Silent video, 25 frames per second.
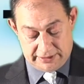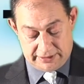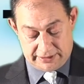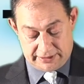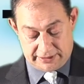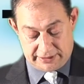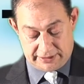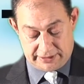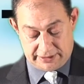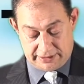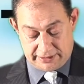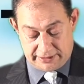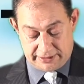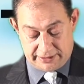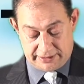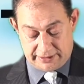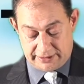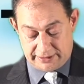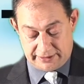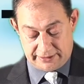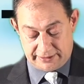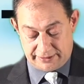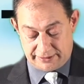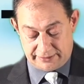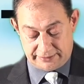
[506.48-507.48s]

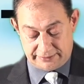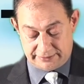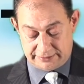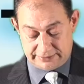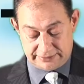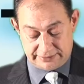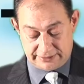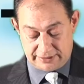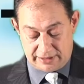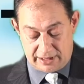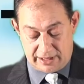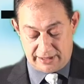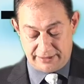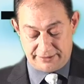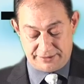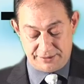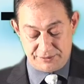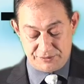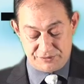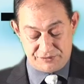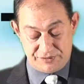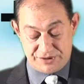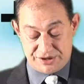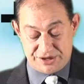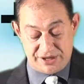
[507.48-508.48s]
uh,
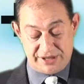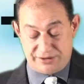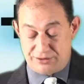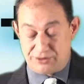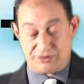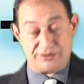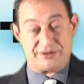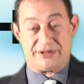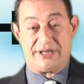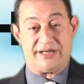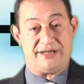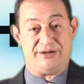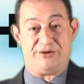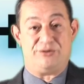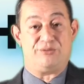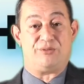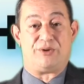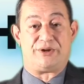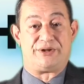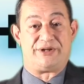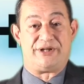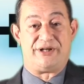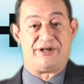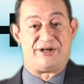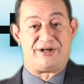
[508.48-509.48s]
items which they don't tell you
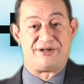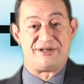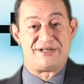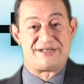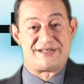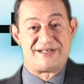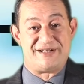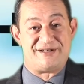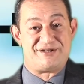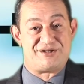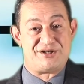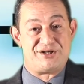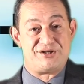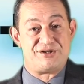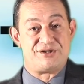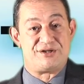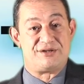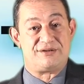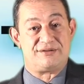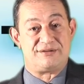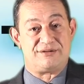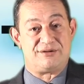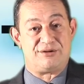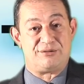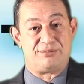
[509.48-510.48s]
what they are, the search
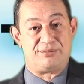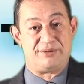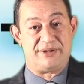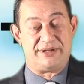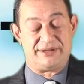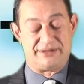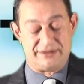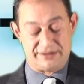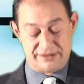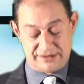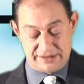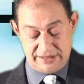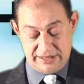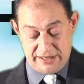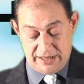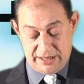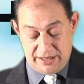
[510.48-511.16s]
engine operators,